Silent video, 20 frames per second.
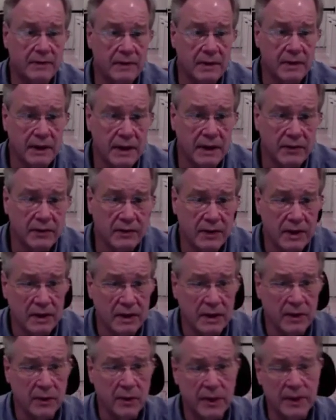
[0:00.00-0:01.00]
Kind of an
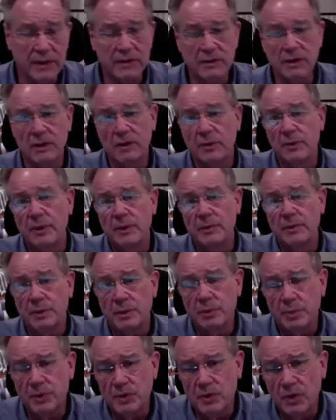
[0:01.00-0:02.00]
ugly way to talk about
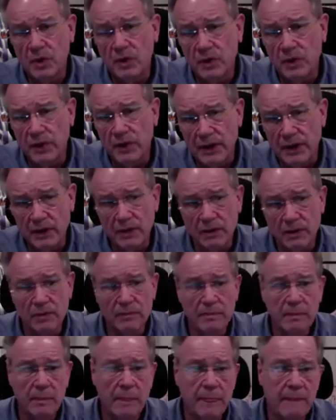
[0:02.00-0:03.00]
people you already know.
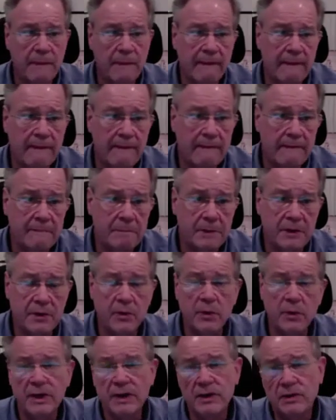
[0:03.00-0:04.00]
But you
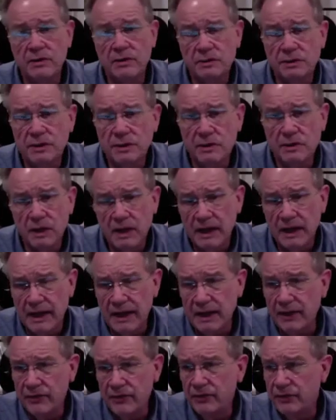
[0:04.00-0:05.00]
want to
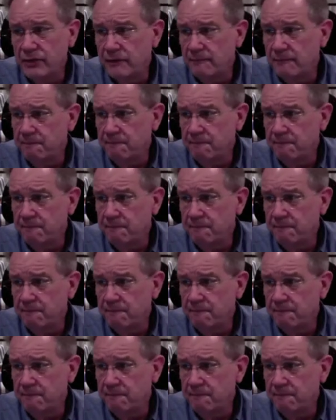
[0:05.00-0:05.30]
utilize